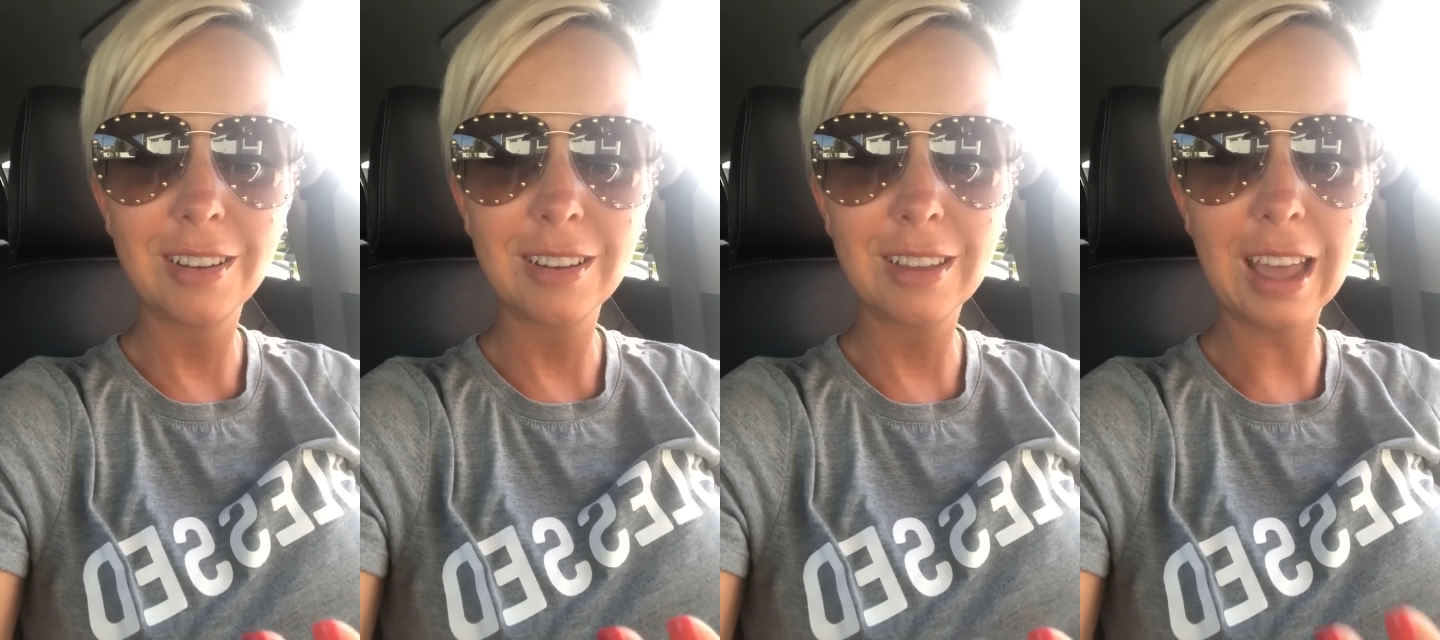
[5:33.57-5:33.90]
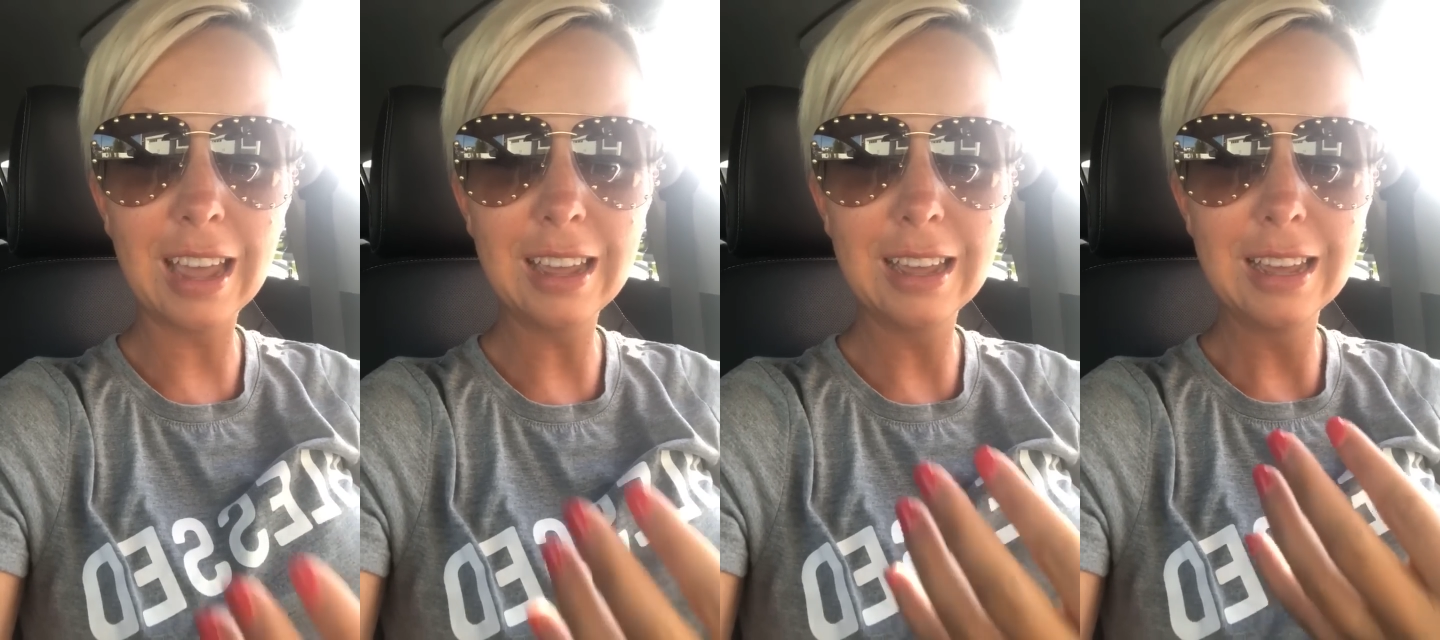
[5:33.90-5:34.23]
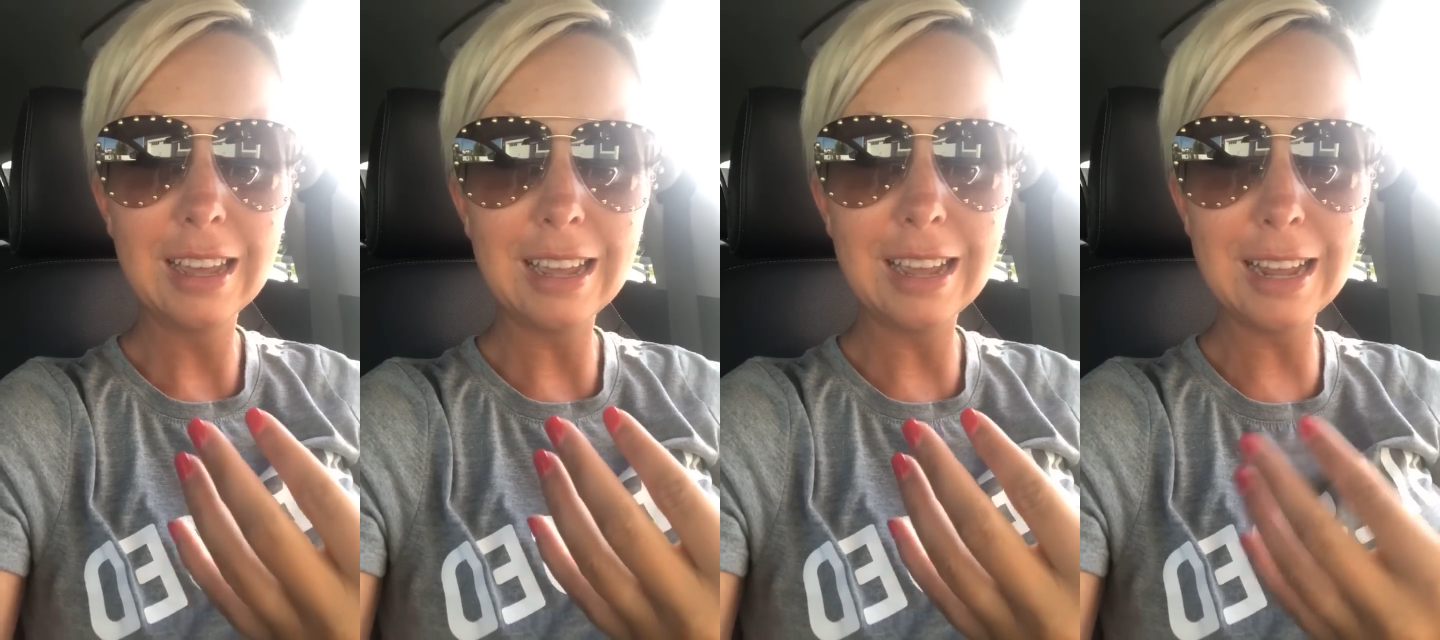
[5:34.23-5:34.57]
Okay?
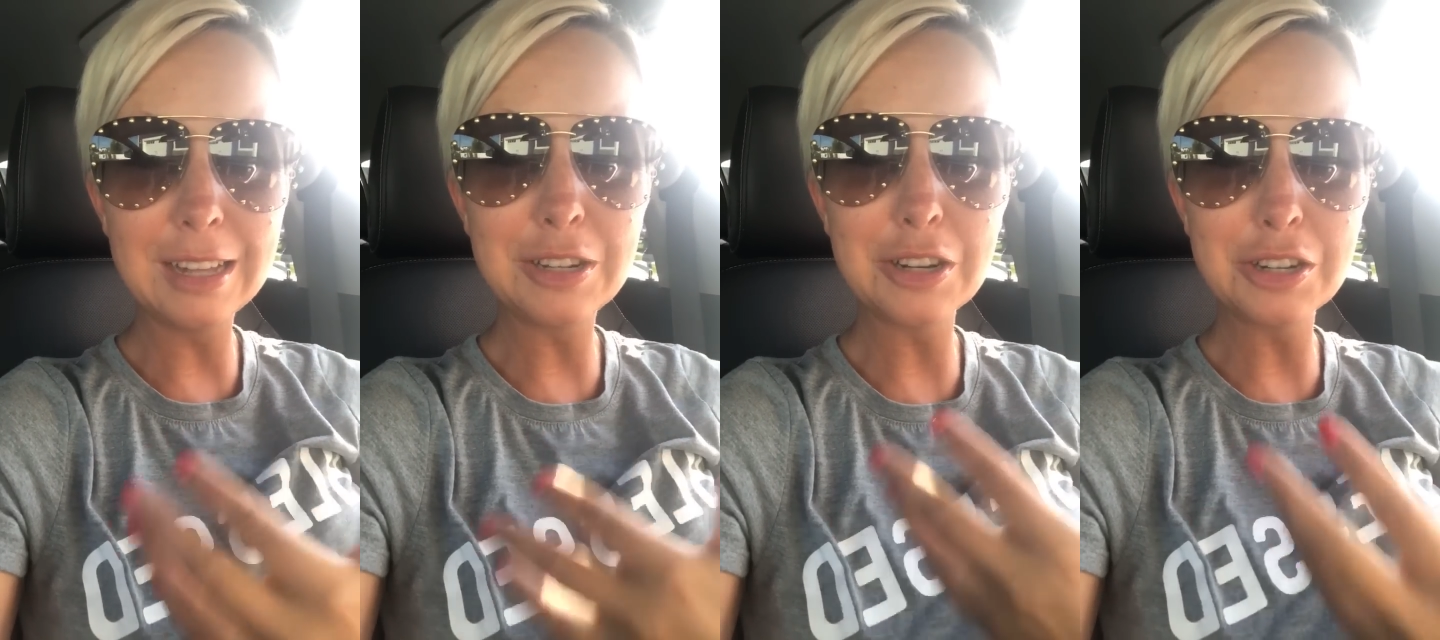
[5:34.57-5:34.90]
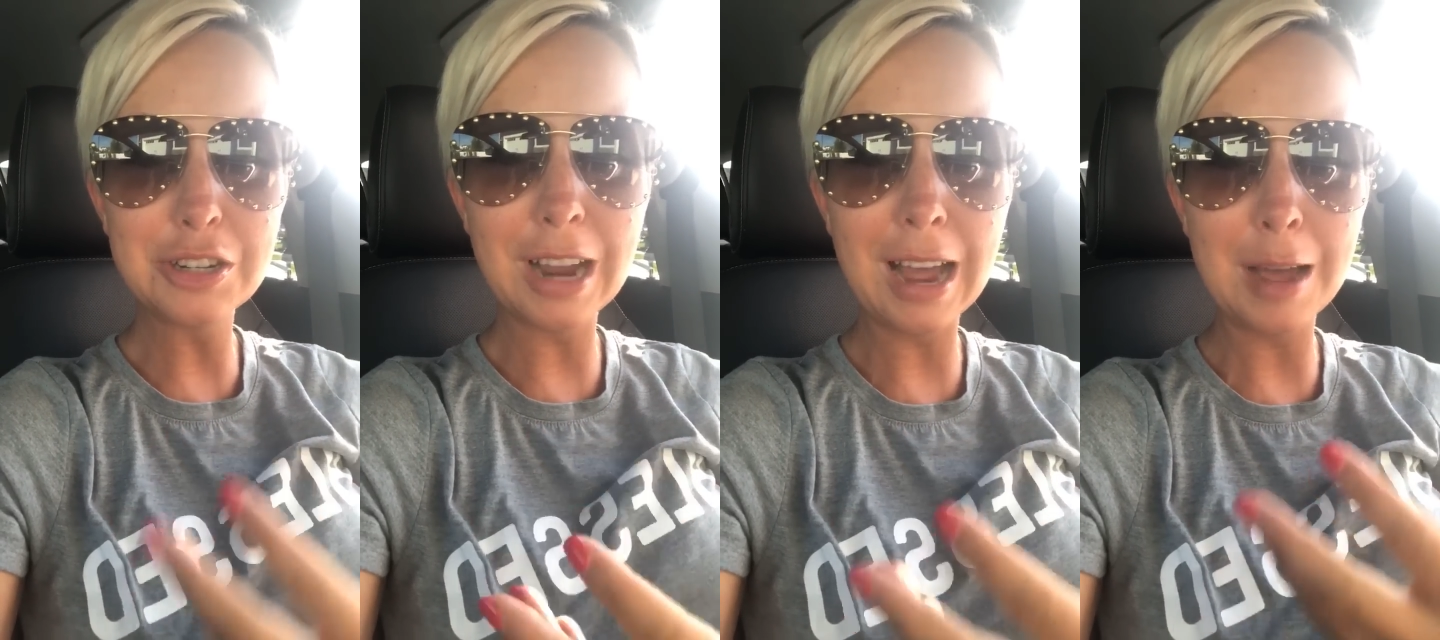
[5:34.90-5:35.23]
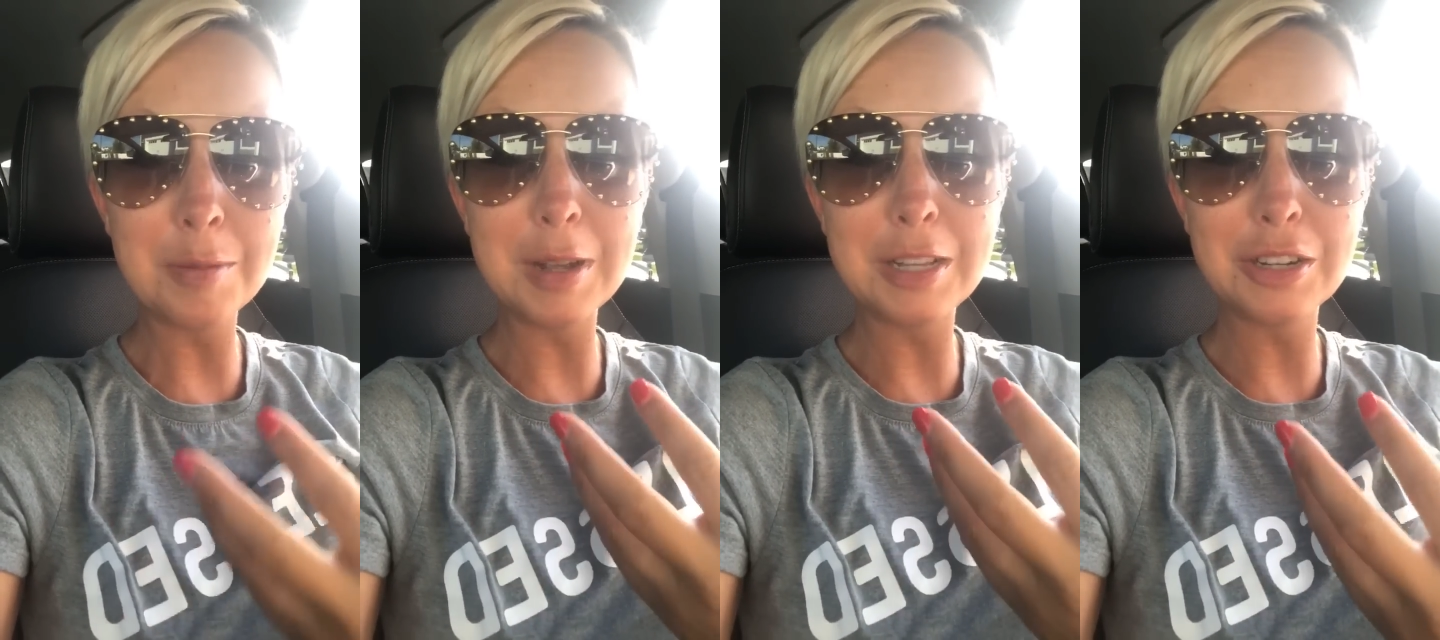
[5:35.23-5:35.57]
It's your
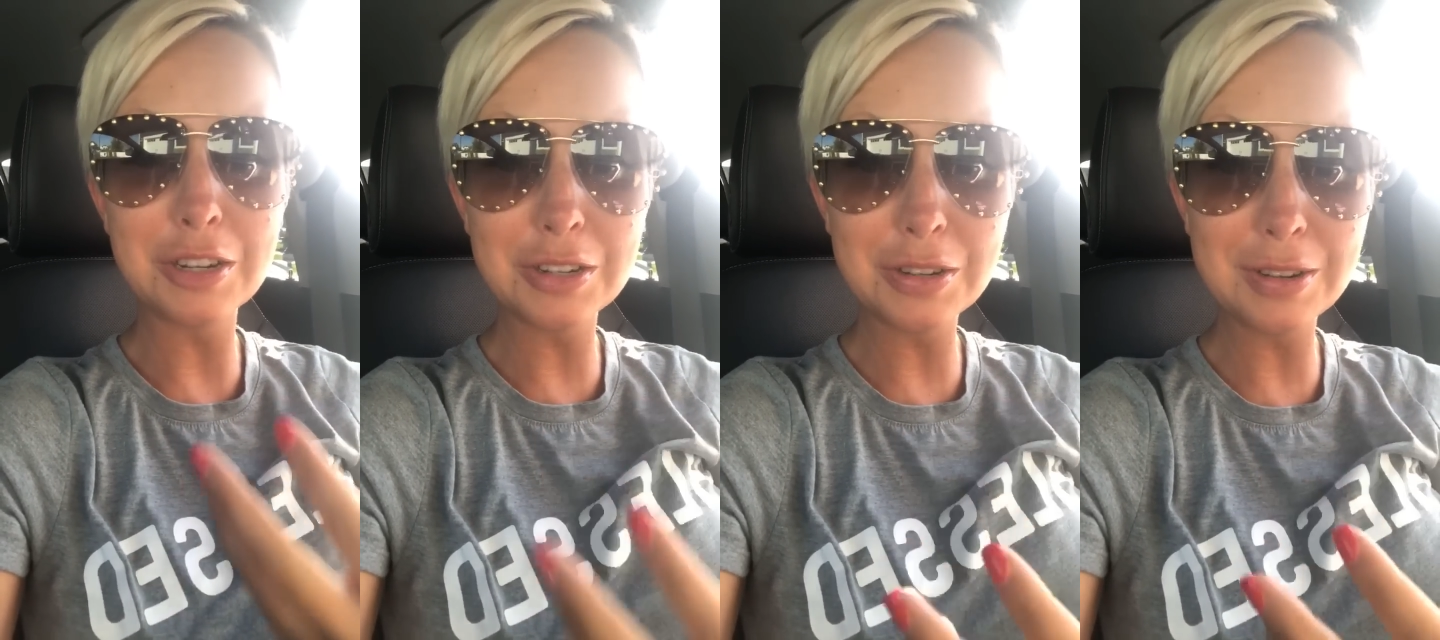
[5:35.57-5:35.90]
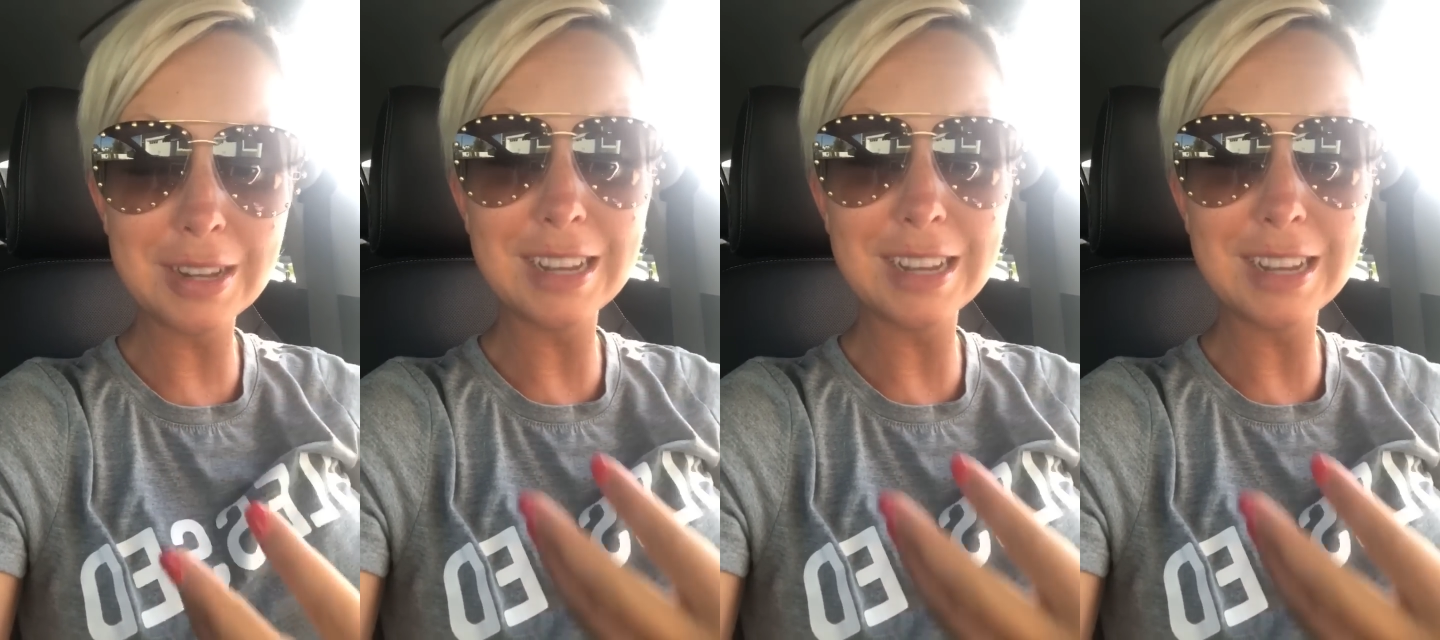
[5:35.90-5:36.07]
job, it's your duty,